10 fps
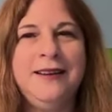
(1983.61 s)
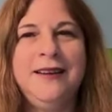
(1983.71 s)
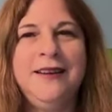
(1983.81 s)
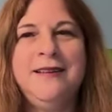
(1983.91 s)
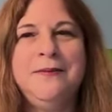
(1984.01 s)

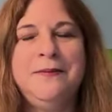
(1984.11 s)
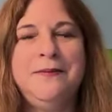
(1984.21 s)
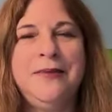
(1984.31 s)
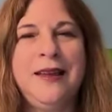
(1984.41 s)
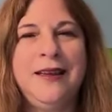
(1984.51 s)

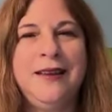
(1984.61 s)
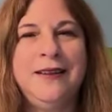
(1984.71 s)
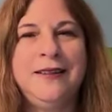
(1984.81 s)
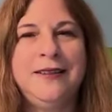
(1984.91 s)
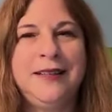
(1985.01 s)

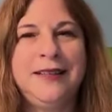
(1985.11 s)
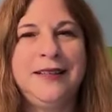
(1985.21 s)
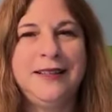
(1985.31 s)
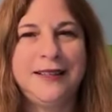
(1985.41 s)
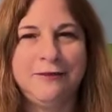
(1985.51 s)
and
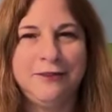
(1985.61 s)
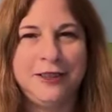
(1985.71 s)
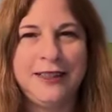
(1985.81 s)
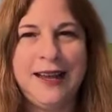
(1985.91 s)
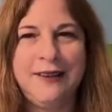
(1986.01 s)
like
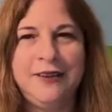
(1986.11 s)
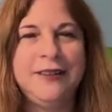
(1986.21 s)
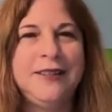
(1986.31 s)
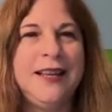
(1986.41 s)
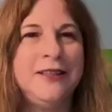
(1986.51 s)
really having
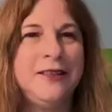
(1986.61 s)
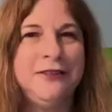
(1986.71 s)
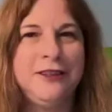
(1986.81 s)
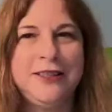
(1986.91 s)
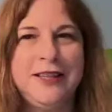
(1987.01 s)
a sense of
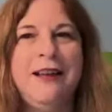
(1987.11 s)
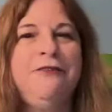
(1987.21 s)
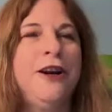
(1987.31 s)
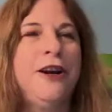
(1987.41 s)
ourself,